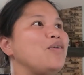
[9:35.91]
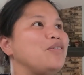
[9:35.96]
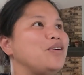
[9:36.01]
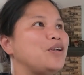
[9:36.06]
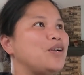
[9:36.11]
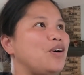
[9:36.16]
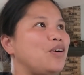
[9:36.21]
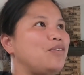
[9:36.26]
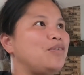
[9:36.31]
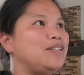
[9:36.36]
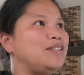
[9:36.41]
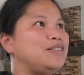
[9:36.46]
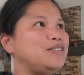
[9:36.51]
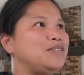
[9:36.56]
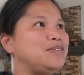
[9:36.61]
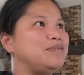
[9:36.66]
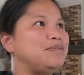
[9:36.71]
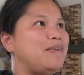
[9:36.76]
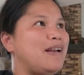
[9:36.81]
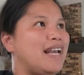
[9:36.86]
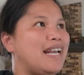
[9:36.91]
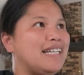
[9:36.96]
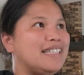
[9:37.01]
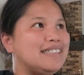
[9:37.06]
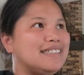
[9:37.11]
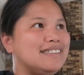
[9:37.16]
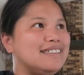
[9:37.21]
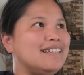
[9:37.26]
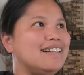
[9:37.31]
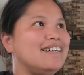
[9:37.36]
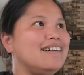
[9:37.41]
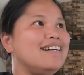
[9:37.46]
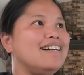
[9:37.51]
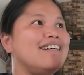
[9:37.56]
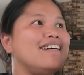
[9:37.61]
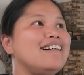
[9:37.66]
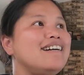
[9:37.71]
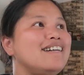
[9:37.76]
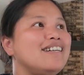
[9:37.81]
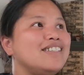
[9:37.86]
we're going to paint
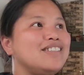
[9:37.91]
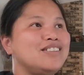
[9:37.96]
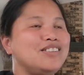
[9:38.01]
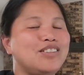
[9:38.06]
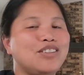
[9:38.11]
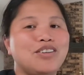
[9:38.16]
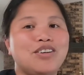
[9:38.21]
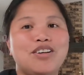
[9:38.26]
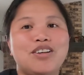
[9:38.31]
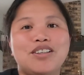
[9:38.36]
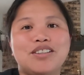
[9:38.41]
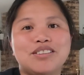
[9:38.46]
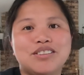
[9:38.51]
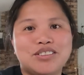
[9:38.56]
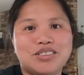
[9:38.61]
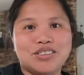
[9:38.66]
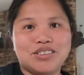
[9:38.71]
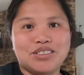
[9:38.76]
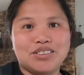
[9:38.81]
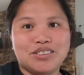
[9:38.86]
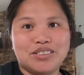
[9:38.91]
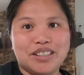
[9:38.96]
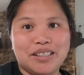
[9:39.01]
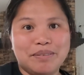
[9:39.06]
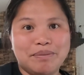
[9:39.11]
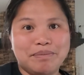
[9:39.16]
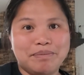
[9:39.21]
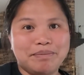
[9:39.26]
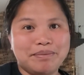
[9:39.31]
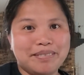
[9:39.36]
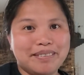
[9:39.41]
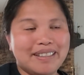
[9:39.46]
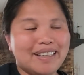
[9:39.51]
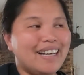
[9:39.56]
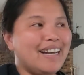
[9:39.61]
the door trim.